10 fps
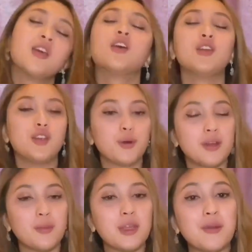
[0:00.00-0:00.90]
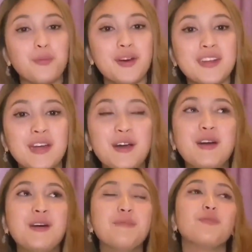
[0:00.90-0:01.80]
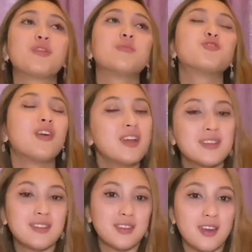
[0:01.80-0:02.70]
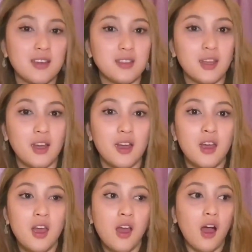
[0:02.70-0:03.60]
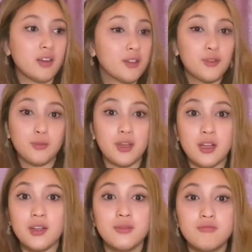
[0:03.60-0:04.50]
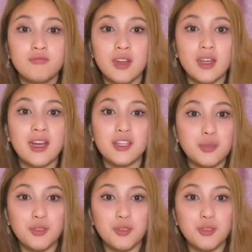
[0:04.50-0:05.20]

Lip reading: You know what I mean? But what I'm trying to say is that never in my life had I had this much